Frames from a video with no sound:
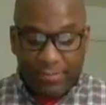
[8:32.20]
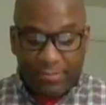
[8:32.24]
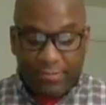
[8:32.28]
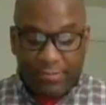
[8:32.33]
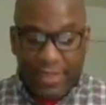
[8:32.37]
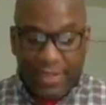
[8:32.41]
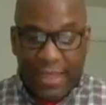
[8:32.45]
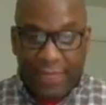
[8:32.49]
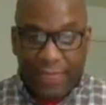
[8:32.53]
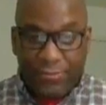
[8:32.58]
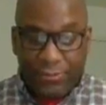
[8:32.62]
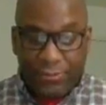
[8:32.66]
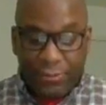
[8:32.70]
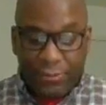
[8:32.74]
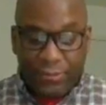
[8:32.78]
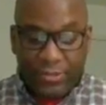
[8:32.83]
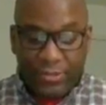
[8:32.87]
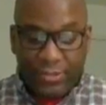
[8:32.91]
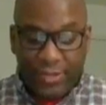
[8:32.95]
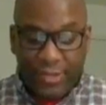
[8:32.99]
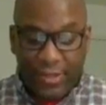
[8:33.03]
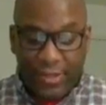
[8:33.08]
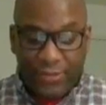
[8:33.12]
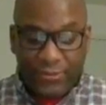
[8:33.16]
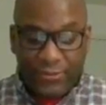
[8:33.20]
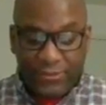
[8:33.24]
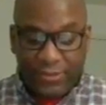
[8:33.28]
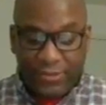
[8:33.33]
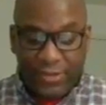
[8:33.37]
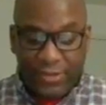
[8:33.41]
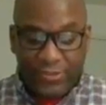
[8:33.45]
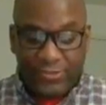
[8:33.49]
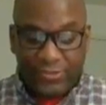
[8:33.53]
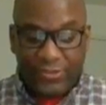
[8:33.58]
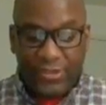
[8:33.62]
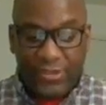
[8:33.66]
Matthew
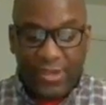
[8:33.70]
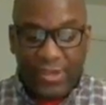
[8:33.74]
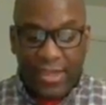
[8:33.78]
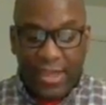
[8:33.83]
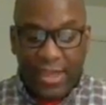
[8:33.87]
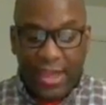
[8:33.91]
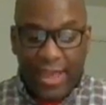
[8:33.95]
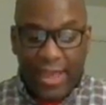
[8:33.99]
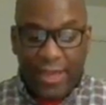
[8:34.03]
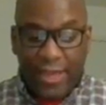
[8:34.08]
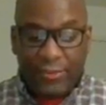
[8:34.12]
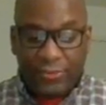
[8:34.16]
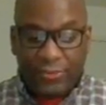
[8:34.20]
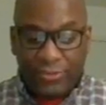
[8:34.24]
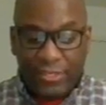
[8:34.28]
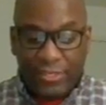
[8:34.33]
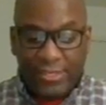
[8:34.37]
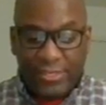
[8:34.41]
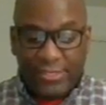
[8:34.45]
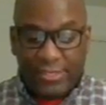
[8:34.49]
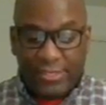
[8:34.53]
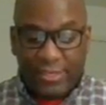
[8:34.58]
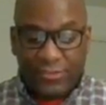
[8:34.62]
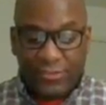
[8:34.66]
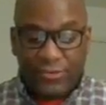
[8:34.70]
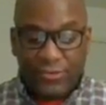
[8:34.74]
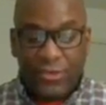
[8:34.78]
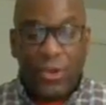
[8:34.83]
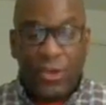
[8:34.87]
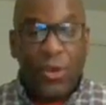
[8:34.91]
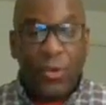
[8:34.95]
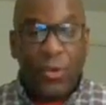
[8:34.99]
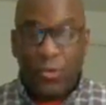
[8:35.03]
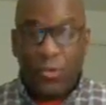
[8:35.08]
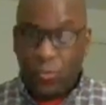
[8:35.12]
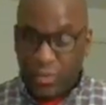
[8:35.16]
tells us how
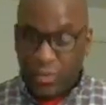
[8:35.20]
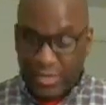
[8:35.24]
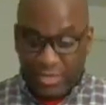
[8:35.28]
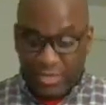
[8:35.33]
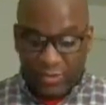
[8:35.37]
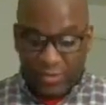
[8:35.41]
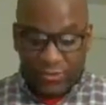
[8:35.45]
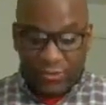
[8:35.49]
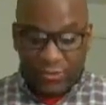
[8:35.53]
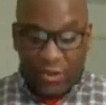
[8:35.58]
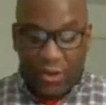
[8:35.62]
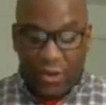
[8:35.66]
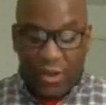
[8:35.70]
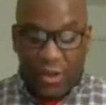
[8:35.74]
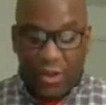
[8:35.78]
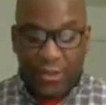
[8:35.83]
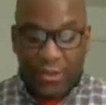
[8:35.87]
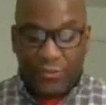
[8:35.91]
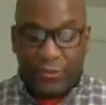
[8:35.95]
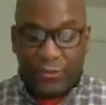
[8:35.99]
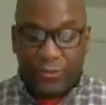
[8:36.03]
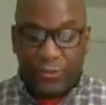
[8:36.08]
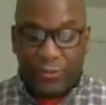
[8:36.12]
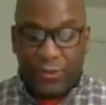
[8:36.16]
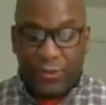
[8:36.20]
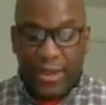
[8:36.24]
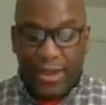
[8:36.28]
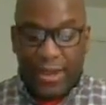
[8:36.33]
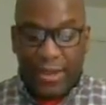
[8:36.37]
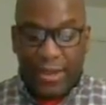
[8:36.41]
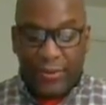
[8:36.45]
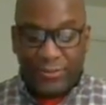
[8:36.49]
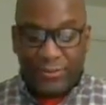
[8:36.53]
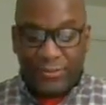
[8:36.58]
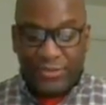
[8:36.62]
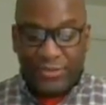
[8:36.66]
Jesus, when he saw the
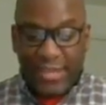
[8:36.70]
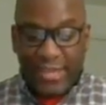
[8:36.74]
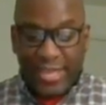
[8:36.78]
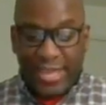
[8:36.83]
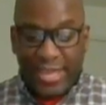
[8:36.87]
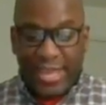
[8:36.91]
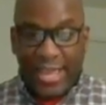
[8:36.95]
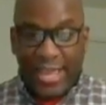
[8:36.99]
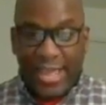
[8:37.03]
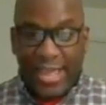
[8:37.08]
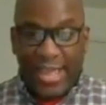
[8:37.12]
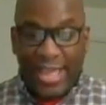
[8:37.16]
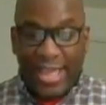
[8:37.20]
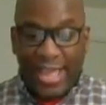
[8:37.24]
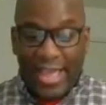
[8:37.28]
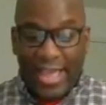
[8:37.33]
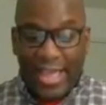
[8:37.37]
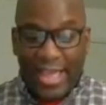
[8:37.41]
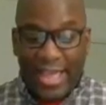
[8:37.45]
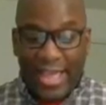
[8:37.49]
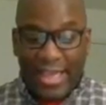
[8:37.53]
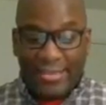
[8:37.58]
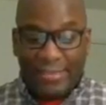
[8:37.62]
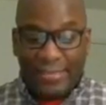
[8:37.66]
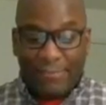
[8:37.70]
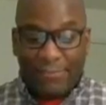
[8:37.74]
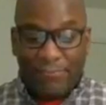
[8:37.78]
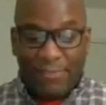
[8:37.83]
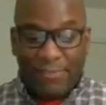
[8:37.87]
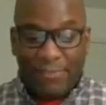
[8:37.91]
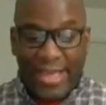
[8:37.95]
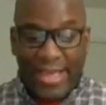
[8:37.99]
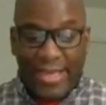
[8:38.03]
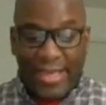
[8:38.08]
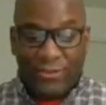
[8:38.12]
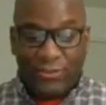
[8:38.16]
crowds, had
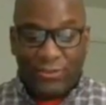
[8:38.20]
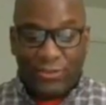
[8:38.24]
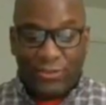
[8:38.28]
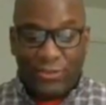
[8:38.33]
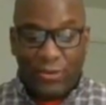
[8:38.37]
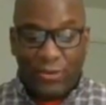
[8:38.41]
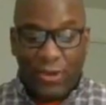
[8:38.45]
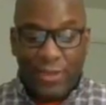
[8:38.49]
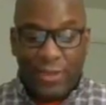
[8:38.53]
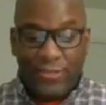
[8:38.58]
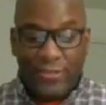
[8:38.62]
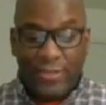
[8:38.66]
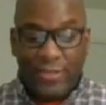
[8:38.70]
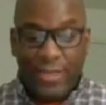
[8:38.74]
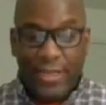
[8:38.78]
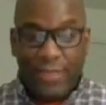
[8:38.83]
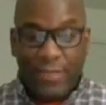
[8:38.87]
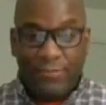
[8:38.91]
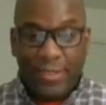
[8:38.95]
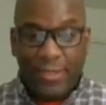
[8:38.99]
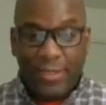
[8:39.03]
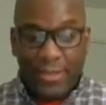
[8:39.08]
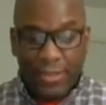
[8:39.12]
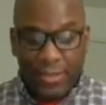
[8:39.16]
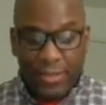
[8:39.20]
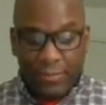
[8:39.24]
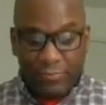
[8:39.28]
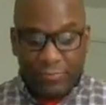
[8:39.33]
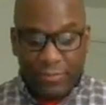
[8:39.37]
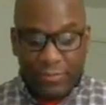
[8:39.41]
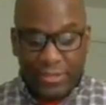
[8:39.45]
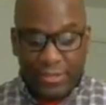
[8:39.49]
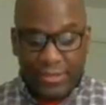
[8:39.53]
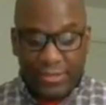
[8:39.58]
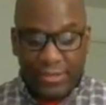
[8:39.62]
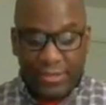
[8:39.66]
compassion on them
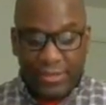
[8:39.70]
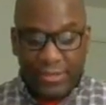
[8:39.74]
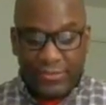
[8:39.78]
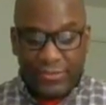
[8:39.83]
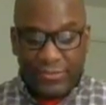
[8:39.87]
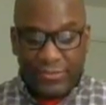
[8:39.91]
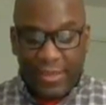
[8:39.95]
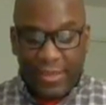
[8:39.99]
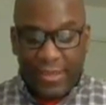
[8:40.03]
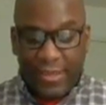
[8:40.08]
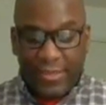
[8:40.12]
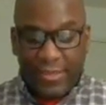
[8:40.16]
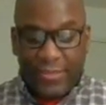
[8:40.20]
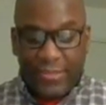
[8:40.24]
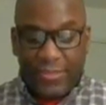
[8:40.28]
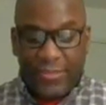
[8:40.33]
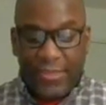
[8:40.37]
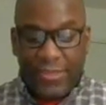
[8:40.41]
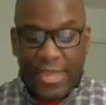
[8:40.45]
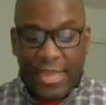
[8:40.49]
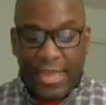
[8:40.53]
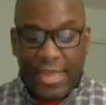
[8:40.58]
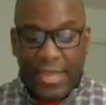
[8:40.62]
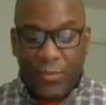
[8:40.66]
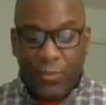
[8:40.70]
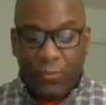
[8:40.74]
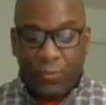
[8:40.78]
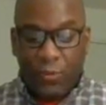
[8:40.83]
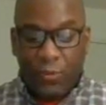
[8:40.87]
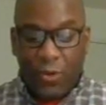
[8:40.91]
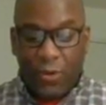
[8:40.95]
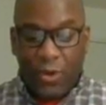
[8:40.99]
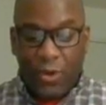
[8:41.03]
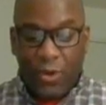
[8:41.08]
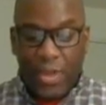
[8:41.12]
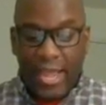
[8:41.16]
because they
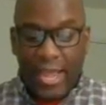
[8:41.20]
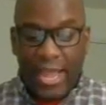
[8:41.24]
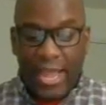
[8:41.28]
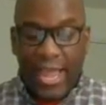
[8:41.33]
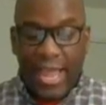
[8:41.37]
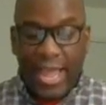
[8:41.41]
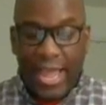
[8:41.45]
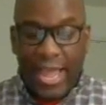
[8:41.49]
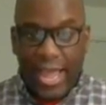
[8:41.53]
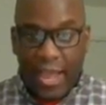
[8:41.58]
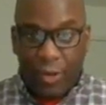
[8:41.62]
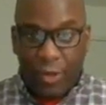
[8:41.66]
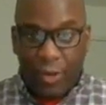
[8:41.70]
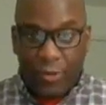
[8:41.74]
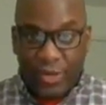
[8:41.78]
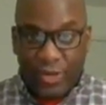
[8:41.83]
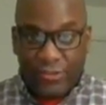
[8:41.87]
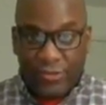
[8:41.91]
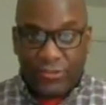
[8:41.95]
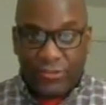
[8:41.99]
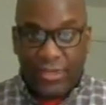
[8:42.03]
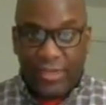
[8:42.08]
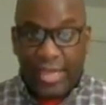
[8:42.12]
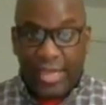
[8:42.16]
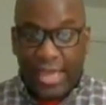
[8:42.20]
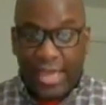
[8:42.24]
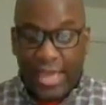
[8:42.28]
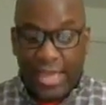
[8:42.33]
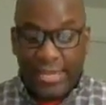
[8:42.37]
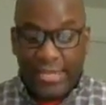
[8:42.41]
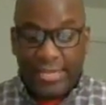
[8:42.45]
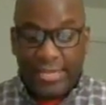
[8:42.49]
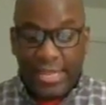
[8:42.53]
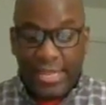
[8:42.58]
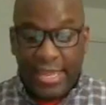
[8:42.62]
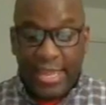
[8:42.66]
were harassed
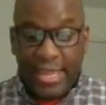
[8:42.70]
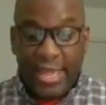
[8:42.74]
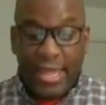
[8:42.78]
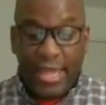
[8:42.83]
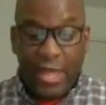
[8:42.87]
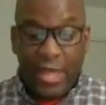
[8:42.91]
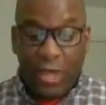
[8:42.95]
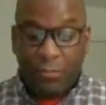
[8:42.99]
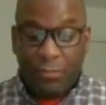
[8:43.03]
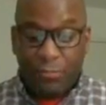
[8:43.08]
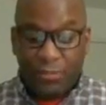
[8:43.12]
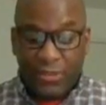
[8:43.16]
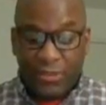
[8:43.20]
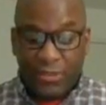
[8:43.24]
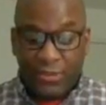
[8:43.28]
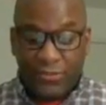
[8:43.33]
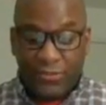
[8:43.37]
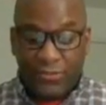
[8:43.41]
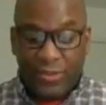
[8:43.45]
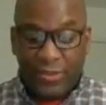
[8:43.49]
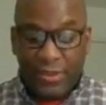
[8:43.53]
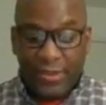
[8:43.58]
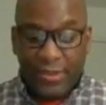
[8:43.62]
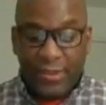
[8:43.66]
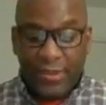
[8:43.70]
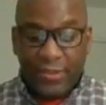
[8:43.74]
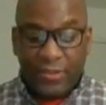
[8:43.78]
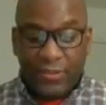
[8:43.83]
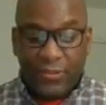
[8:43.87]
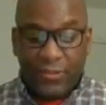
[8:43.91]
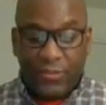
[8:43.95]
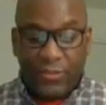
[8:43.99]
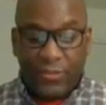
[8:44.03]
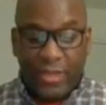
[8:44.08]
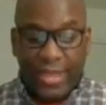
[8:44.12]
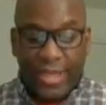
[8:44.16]
and helpless,
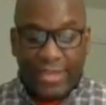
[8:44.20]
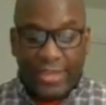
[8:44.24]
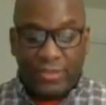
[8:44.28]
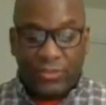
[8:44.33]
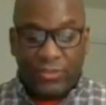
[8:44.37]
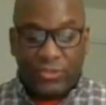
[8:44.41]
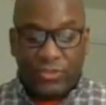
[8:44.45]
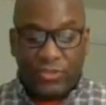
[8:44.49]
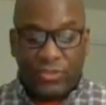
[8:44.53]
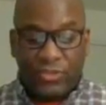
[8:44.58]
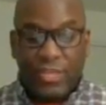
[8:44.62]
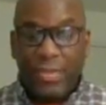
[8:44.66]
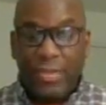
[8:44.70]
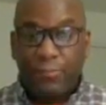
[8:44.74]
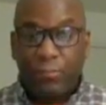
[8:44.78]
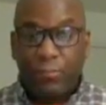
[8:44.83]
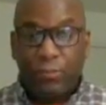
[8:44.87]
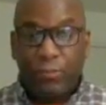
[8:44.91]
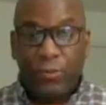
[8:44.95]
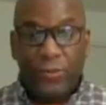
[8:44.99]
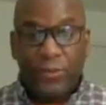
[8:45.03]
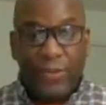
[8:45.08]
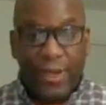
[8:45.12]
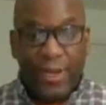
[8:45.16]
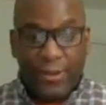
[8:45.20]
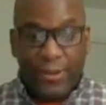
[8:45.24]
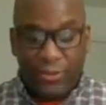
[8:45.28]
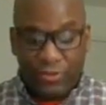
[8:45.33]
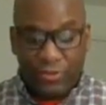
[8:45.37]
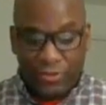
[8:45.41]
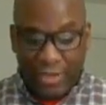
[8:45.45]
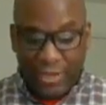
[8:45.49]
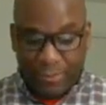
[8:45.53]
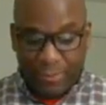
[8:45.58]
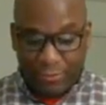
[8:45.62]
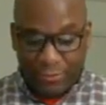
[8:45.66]
like sheep without
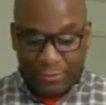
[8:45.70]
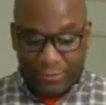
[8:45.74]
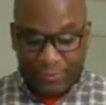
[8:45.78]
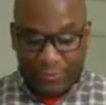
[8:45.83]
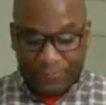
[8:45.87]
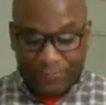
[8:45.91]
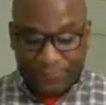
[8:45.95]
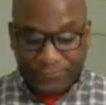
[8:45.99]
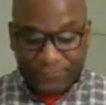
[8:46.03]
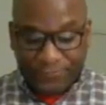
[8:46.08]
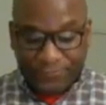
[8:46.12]
a shepherd.